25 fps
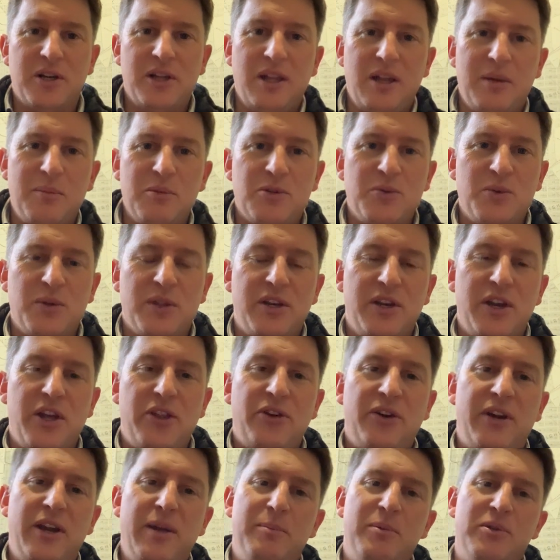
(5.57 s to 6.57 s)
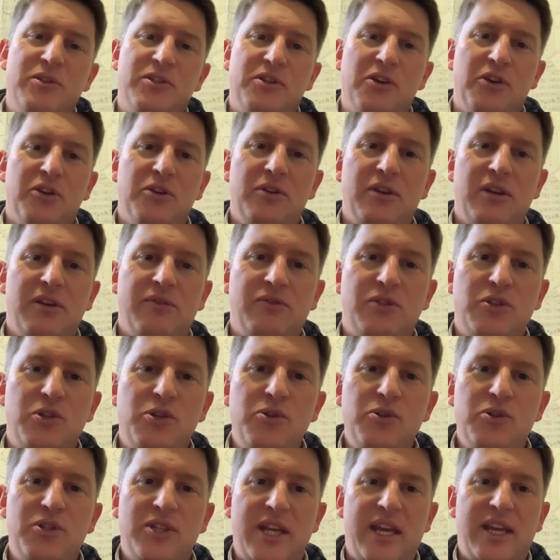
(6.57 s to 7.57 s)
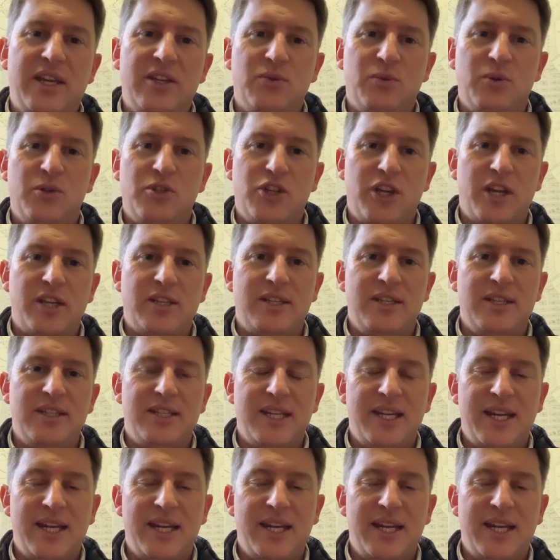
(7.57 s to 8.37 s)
Columbus with another episode of Tuesdays with Justin.